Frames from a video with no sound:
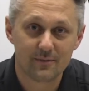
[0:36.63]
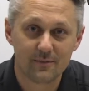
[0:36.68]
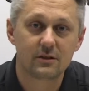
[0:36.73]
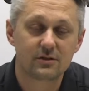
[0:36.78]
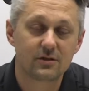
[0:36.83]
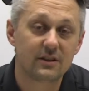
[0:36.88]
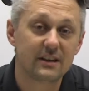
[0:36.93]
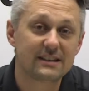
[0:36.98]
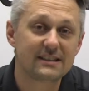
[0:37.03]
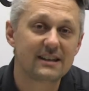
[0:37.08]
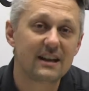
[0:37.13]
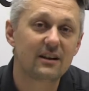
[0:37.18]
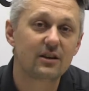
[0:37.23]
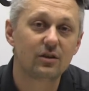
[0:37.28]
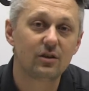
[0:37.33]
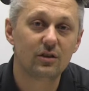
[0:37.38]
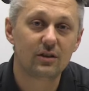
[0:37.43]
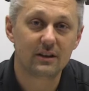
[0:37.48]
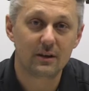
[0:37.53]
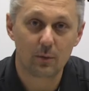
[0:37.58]
So let's take a
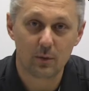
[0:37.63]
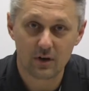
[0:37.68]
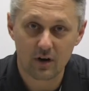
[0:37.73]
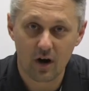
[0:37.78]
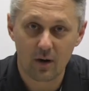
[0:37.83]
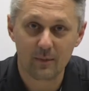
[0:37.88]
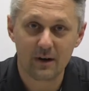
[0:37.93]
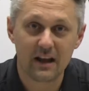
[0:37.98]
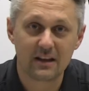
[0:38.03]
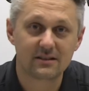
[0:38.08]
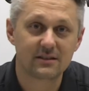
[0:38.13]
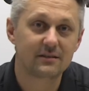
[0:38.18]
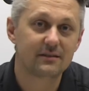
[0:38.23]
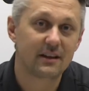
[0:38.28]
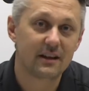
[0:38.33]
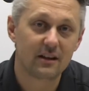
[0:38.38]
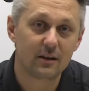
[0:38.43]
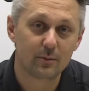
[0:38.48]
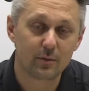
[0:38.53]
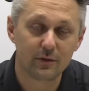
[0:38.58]
look at what Garmin has
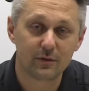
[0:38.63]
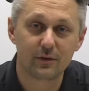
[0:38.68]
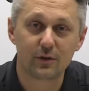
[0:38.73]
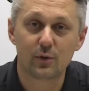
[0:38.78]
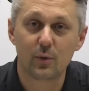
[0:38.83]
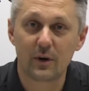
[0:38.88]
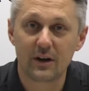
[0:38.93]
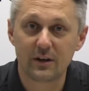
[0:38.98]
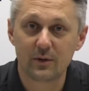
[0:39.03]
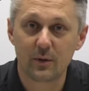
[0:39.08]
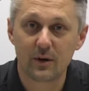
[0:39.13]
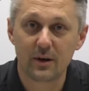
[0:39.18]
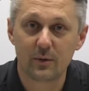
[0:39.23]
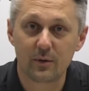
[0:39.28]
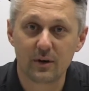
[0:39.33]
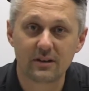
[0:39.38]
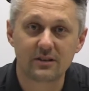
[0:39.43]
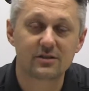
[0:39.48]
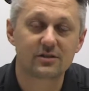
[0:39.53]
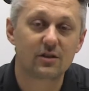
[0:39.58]
available for
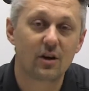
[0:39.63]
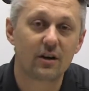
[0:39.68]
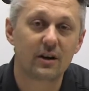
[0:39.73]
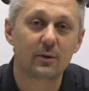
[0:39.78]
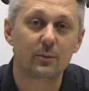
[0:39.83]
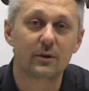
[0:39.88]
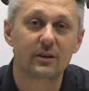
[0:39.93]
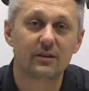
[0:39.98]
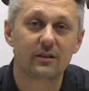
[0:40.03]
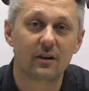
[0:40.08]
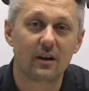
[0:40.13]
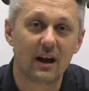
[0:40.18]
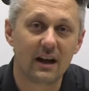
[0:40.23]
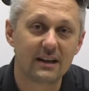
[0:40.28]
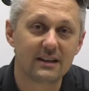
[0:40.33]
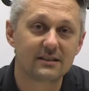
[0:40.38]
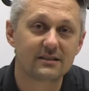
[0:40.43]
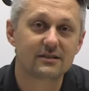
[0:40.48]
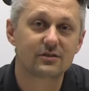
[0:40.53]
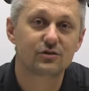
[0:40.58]
2021, starting with their
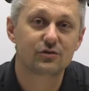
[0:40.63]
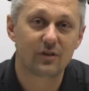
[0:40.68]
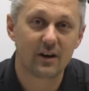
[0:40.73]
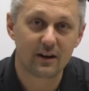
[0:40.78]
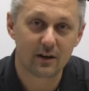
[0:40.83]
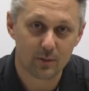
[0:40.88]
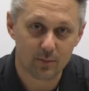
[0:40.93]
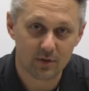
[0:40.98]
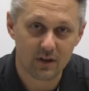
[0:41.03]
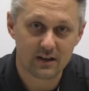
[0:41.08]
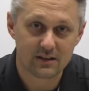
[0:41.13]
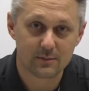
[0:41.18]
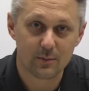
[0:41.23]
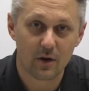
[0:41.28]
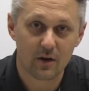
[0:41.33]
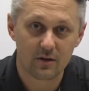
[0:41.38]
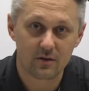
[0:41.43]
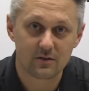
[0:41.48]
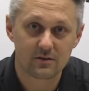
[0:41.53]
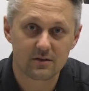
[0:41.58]
Ice Striker Plus
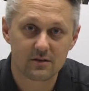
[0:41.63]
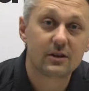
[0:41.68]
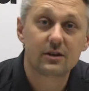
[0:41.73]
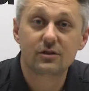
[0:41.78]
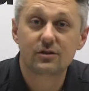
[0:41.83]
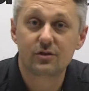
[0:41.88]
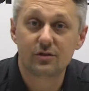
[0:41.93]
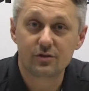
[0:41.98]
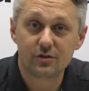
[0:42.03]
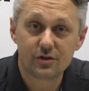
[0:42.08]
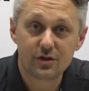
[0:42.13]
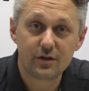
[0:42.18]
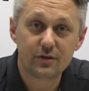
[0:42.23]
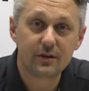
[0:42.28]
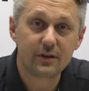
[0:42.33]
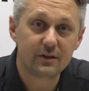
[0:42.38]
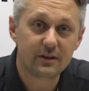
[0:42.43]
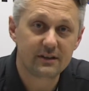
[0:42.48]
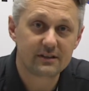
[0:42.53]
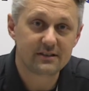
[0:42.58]
models. So there's two
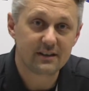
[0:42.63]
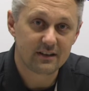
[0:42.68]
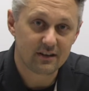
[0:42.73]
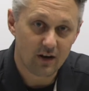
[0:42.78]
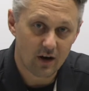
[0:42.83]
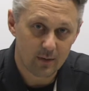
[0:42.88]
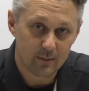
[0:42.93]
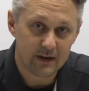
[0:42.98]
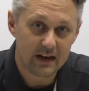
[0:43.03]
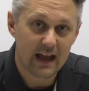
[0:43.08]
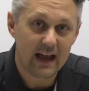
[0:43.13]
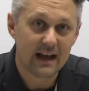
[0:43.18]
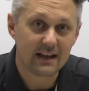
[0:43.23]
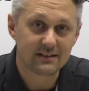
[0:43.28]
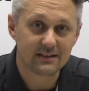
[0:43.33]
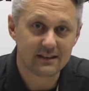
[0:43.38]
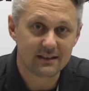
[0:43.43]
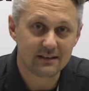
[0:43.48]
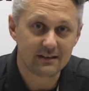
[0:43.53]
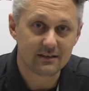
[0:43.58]
units that Garmin
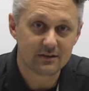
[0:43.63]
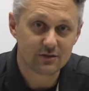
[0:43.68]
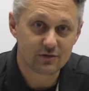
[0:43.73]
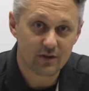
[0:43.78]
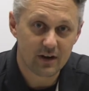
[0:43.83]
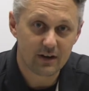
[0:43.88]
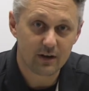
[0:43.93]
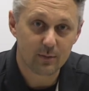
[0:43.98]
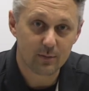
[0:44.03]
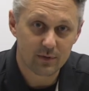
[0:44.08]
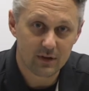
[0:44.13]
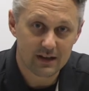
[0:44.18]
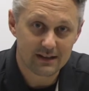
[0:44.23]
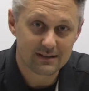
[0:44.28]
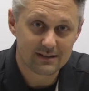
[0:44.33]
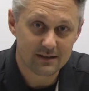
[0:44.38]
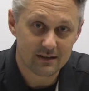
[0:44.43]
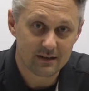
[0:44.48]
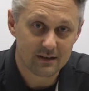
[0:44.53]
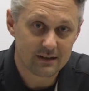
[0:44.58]
has in the Striker Plus
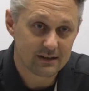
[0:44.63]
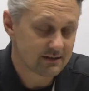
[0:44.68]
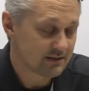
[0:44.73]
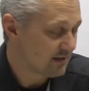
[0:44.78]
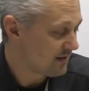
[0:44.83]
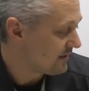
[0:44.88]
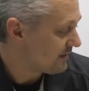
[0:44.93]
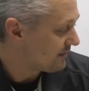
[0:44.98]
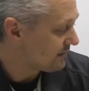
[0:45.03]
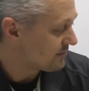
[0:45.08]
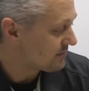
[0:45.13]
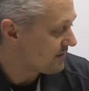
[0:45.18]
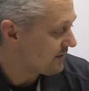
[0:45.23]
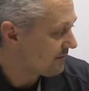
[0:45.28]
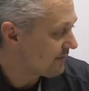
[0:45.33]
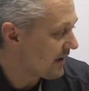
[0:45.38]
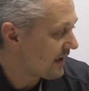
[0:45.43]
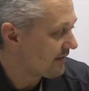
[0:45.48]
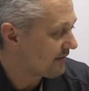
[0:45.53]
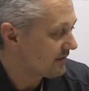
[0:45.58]
series. There's the
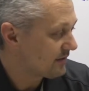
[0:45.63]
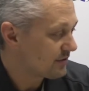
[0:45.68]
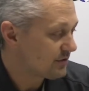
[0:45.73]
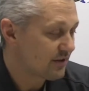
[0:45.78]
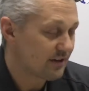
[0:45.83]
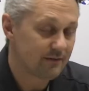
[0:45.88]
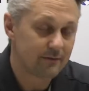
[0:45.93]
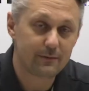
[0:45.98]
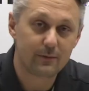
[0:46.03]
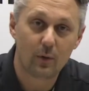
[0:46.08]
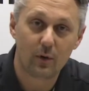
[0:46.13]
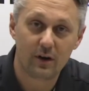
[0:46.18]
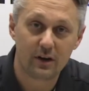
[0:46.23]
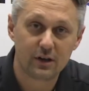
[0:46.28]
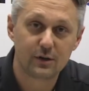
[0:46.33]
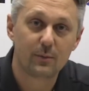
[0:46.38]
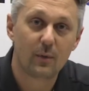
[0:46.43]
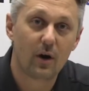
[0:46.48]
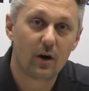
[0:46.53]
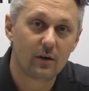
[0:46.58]
5-inch and
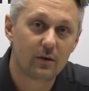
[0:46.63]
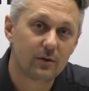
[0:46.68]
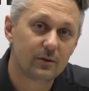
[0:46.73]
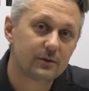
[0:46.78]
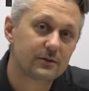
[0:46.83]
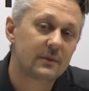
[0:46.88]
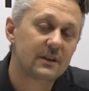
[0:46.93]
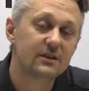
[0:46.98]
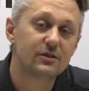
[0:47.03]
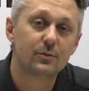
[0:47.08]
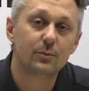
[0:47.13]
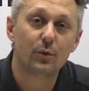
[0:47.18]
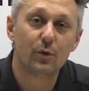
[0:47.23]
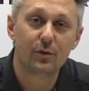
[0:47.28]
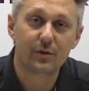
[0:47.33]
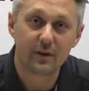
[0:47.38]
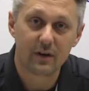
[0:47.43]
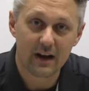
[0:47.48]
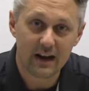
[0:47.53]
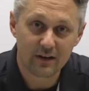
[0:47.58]
4-inch model. These are both
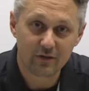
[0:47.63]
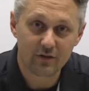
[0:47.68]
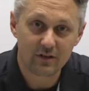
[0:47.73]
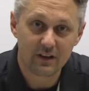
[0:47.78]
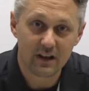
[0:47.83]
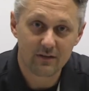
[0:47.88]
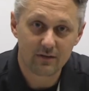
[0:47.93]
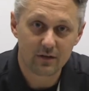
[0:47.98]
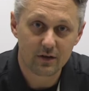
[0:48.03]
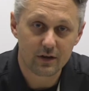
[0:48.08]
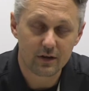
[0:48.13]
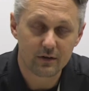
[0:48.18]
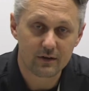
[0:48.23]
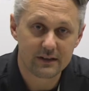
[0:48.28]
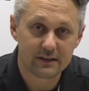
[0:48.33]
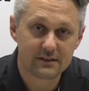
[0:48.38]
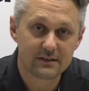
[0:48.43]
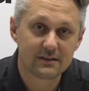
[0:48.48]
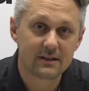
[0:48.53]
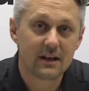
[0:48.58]
their entry-level
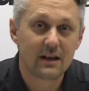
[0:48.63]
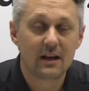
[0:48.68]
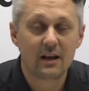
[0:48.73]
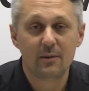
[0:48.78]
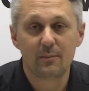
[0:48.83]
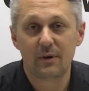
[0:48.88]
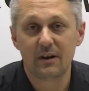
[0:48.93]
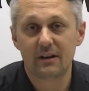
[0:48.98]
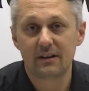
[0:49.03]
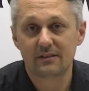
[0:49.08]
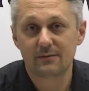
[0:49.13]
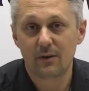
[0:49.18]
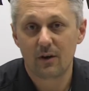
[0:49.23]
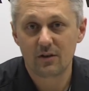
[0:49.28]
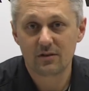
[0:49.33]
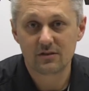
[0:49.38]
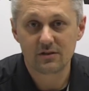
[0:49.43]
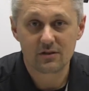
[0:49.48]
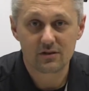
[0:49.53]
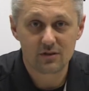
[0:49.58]
units, but as far
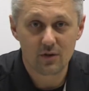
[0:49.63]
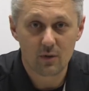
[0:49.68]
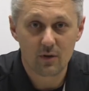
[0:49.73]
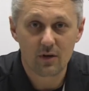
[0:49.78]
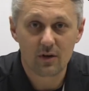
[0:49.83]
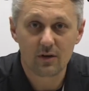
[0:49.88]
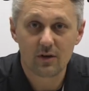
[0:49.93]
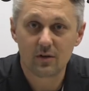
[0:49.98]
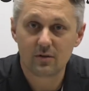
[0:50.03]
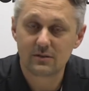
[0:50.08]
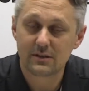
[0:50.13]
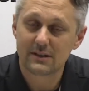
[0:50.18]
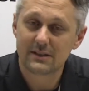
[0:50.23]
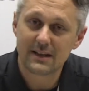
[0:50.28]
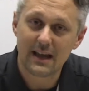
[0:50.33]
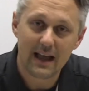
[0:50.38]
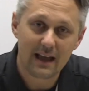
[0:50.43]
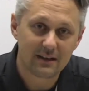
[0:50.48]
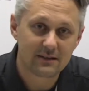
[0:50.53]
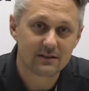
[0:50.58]
as the sonar goes, it's
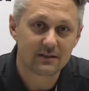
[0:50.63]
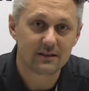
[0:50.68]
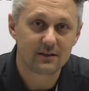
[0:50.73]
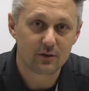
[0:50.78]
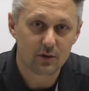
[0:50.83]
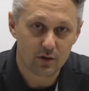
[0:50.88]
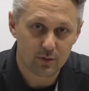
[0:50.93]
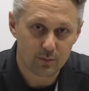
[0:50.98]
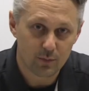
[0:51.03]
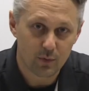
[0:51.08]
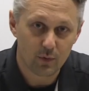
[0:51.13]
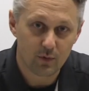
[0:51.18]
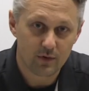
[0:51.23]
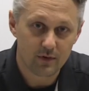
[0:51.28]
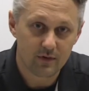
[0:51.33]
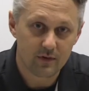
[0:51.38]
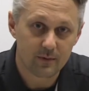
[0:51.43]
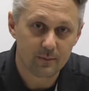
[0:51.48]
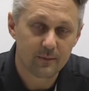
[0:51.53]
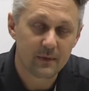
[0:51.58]
excellent on both of
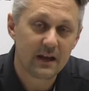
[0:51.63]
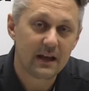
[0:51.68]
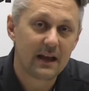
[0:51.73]
them.